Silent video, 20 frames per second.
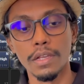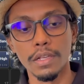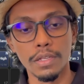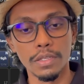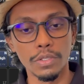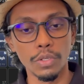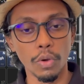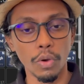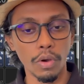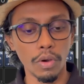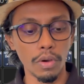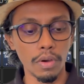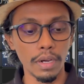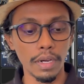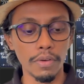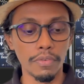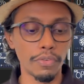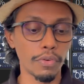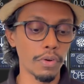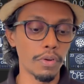So
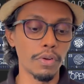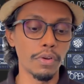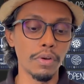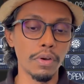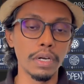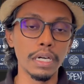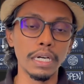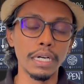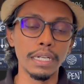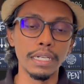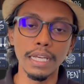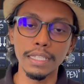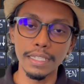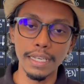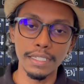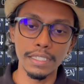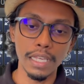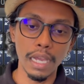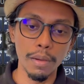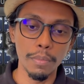for another
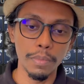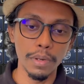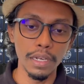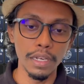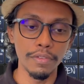example,